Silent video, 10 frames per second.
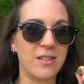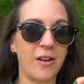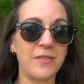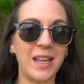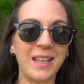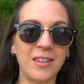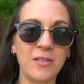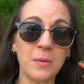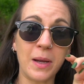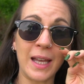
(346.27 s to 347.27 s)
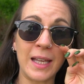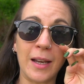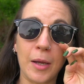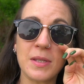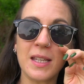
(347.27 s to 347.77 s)
So I've taken those away
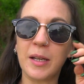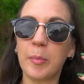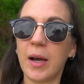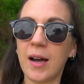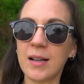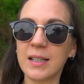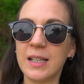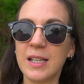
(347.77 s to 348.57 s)
and I'm sitting in a park.